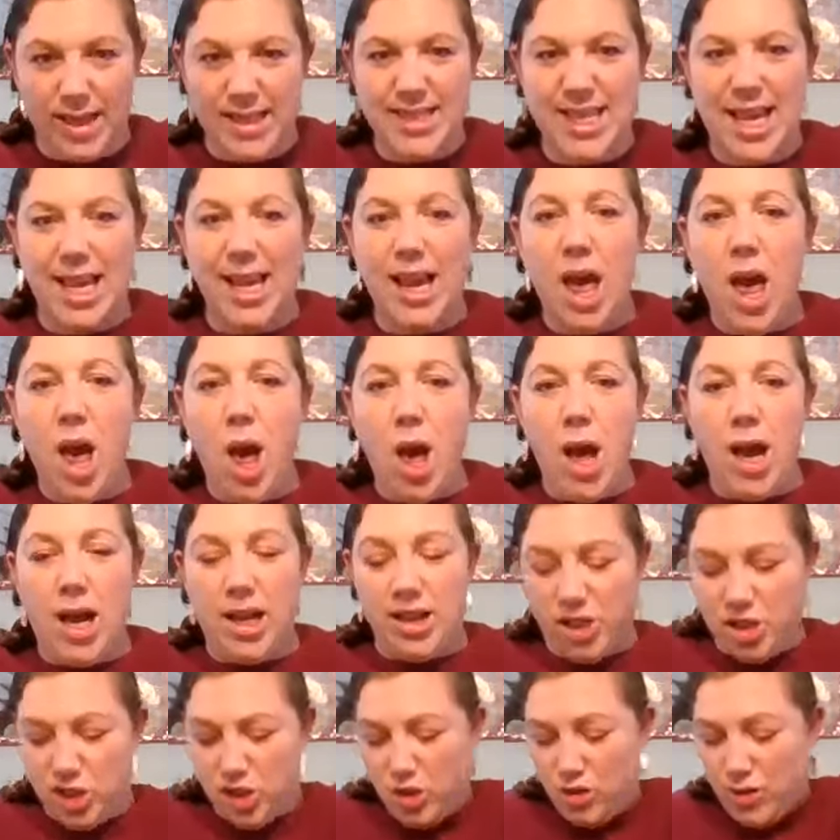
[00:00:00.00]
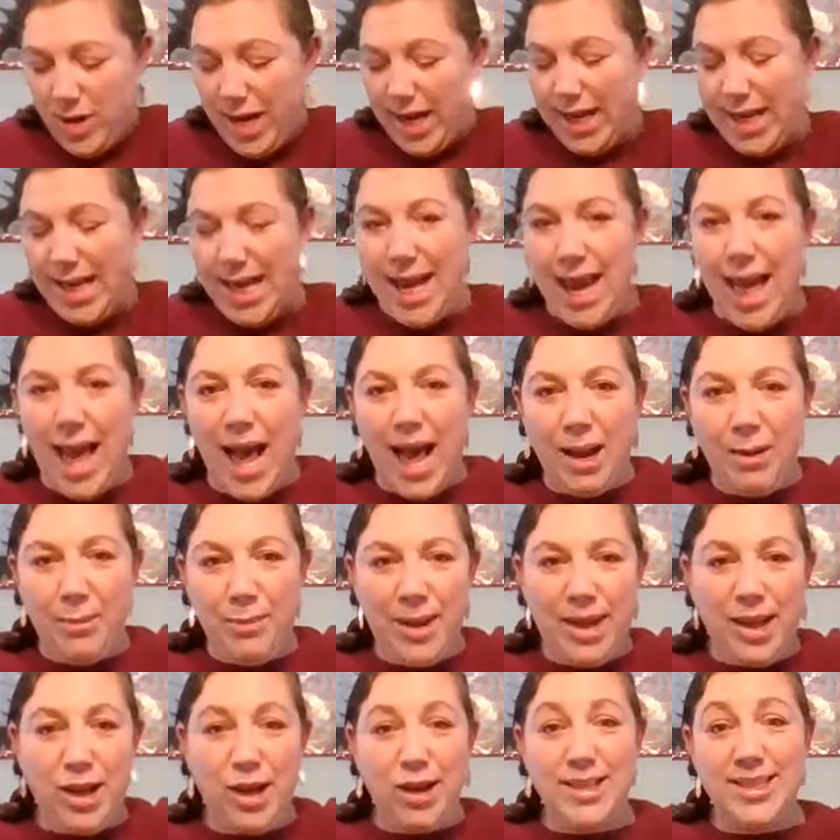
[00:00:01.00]
It's like a straight line
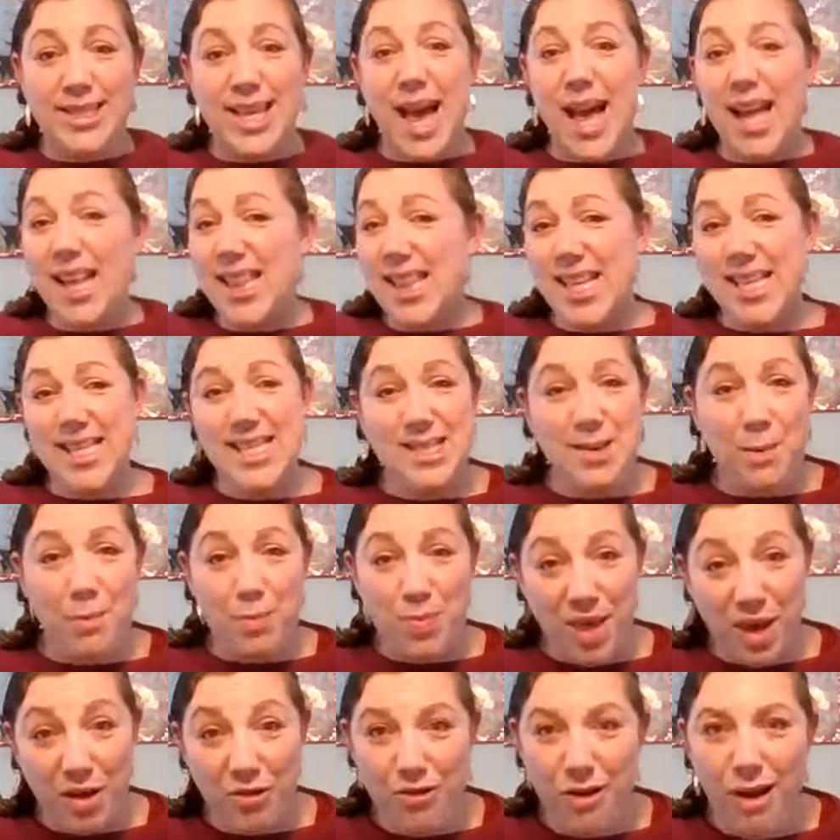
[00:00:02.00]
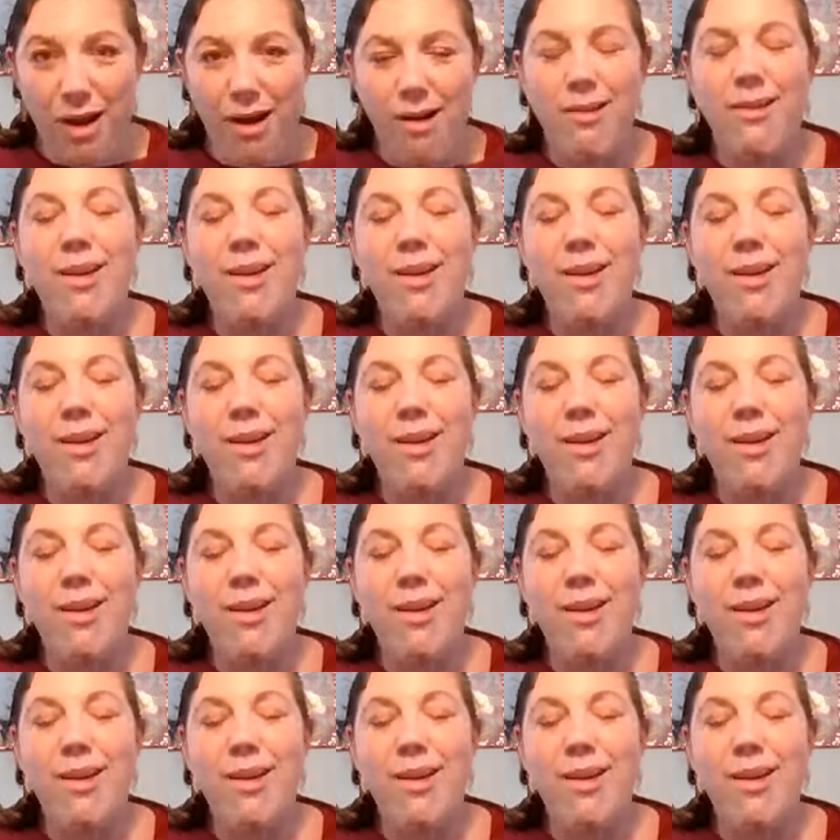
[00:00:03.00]
because I did something wrong.